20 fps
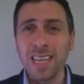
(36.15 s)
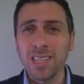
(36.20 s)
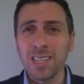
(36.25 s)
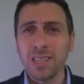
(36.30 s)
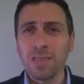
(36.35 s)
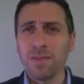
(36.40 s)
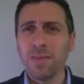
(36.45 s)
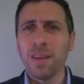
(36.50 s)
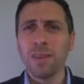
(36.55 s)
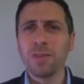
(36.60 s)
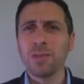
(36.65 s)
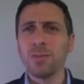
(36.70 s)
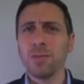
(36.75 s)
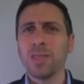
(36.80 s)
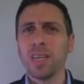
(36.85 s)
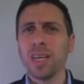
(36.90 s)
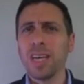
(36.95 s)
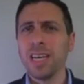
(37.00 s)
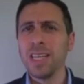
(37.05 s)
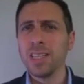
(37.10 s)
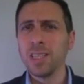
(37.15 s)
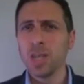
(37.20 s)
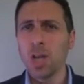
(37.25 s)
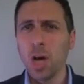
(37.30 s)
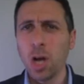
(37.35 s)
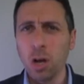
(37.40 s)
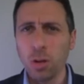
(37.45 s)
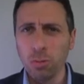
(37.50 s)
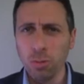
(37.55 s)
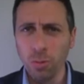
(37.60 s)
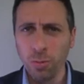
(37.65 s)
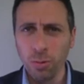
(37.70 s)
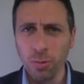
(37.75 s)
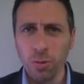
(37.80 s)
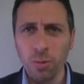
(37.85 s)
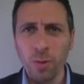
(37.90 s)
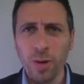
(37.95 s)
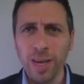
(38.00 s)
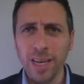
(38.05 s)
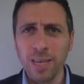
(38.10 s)
and he just felt it was intolerable
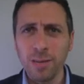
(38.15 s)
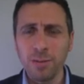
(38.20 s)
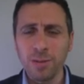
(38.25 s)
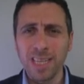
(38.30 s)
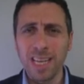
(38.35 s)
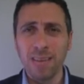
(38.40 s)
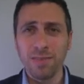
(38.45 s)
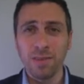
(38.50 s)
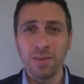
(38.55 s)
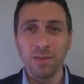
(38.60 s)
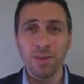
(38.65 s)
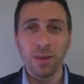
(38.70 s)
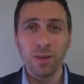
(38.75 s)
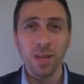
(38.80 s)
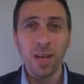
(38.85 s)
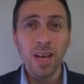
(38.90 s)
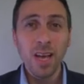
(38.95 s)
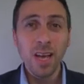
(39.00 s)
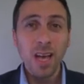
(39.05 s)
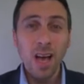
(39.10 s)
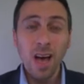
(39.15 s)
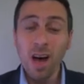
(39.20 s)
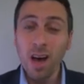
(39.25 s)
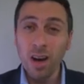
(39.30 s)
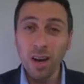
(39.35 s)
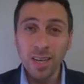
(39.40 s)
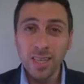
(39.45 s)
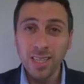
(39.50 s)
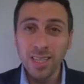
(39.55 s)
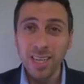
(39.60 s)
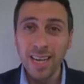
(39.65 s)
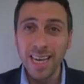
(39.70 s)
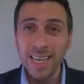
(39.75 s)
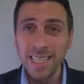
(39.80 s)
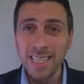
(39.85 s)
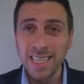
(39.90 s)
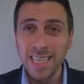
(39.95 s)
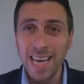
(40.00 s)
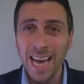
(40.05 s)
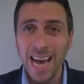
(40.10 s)
the way he was left to feel
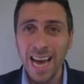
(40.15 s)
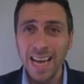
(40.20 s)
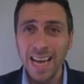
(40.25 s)
isolated and